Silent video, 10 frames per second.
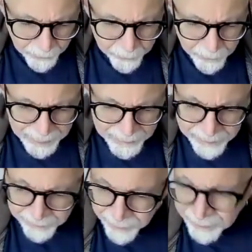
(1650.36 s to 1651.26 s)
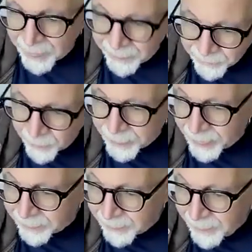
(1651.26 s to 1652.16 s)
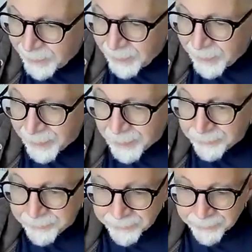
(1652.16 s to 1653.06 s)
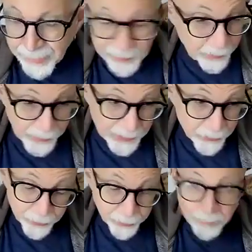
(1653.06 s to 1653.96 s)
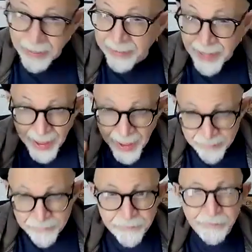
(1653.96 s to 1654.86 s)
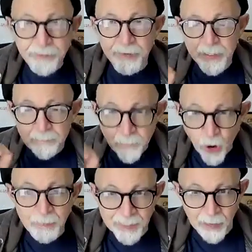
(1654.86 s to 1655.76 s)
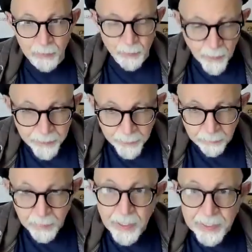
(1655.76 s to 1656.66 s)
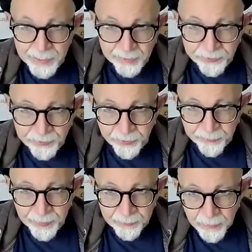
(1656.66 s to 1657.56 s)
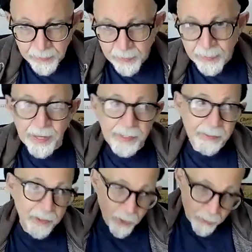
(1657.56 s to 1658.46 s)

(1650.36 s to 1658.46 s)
such an amazing looking guy to look at. And it's true, man. Every moment I was with him, he had a cigarette. And